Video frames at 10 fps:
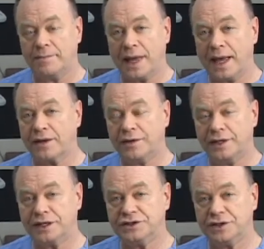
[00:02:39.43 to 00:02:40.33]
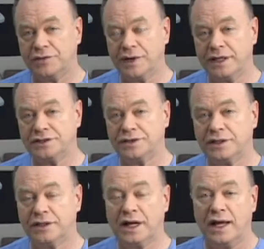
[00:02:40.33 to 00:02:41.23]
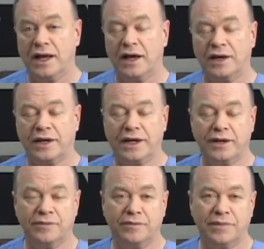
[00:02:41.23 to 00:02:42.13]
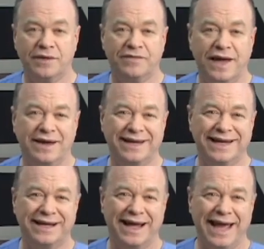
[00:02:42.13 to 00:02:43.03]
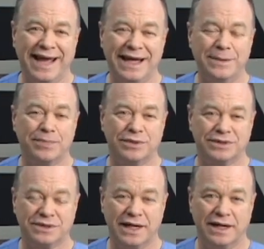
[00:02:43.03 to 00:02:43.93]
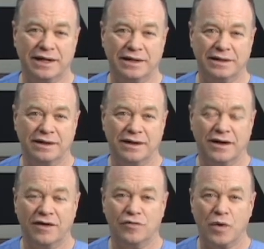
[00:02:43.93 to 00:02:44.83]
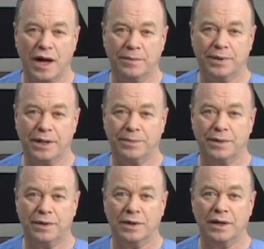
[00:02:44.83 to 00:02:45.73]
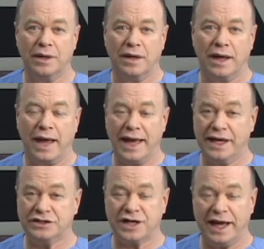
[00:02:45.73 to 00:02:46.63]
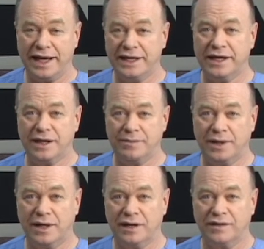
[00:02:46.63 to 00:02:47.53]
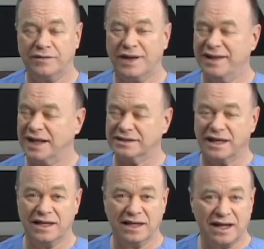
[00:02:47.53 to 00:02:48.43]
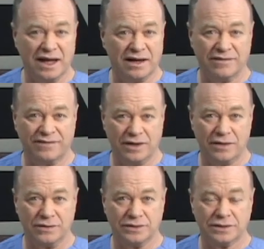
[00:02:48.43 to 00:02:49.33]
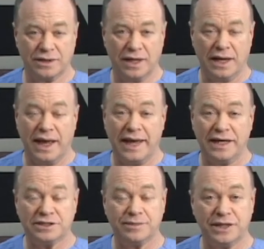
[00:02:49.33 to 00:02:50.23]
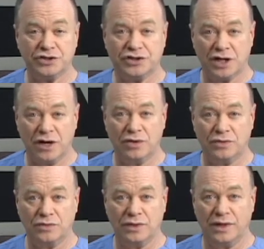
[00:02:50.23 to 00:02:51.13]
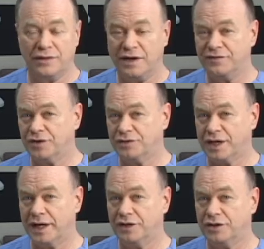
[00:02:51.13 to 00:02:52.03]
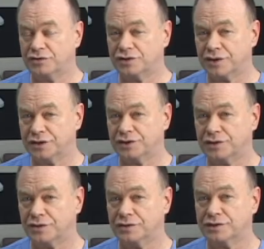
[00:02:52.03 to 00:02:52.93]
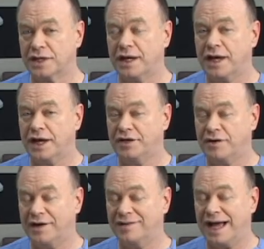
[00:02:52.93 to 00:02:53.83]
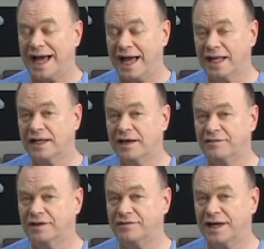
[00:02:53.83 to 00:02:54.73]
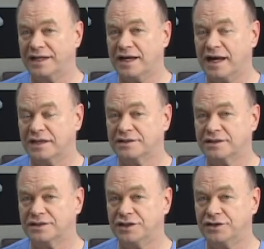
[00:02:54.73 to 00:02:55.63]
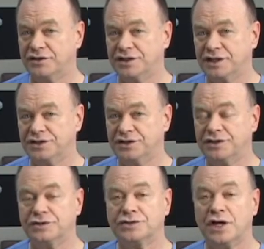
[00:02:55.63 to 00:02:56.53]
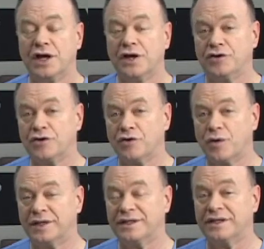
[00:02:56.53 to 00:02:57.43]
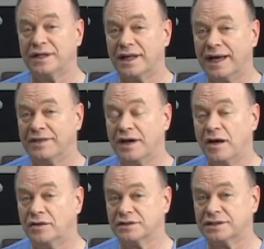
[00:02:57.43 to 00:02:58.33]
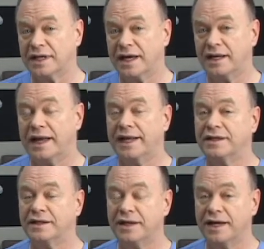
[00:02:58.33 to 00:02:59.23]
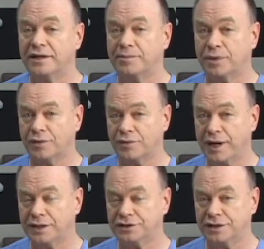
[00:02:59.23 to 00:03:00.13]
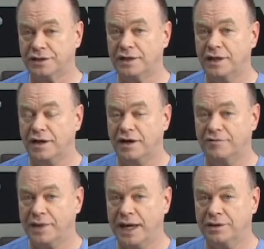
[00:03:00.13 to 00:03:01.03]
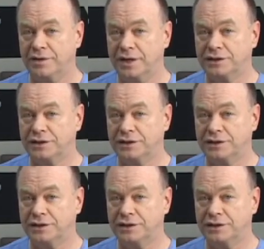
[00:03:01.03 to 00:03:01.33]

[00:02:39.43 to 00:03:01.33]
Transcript: Macular degeneration can be found in 80% of white people age 80 and above. That's a lot of folks. And it's been shown that if you take nutritionals and you have a high level of antioxidants in your tissues, you're going to delay the onset and delay the progression of macular